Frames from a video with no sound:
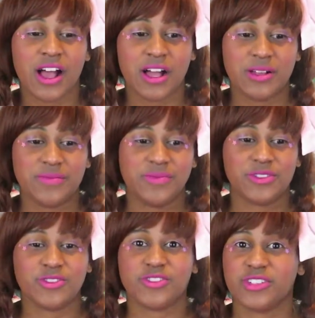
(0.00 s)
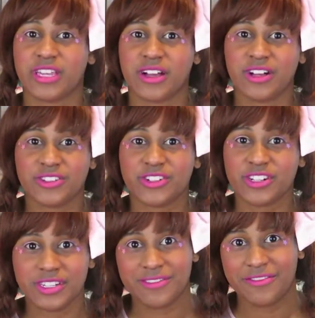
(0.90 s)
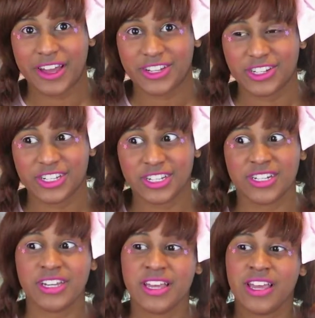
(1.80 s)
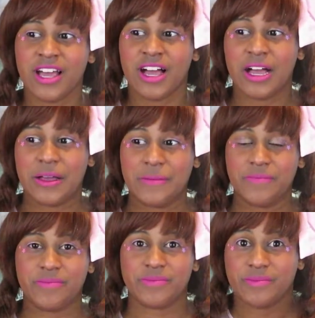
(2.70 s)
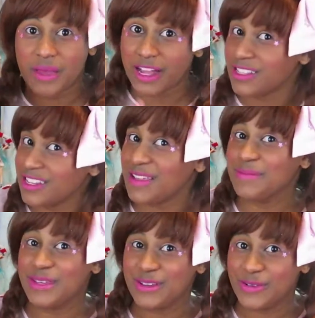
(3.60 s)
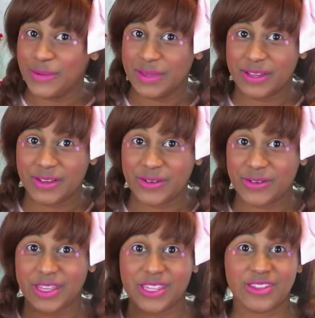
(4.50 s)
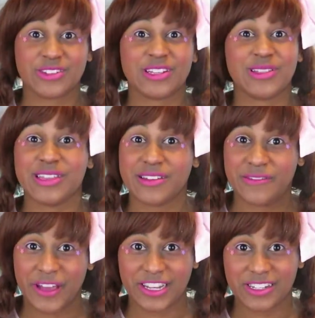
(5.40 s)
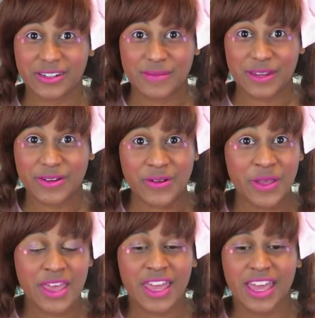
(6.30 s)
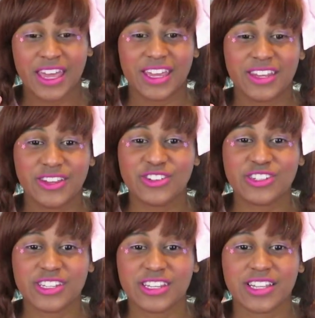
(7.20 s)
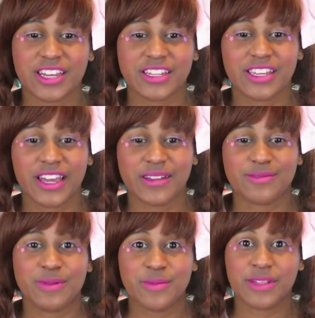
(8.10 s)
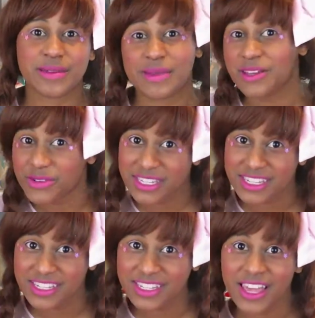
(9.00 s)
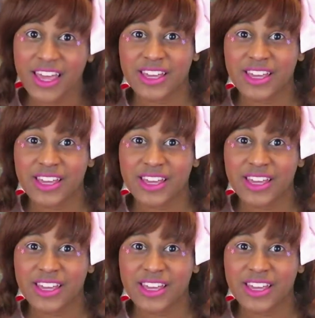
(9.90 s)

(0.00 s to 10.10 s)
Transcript: Um, so there's like an alternative fashion, um, Hatsune Miku amino, and then there's a Lolita fashion amino. And usually a lot of times people like make quizzes.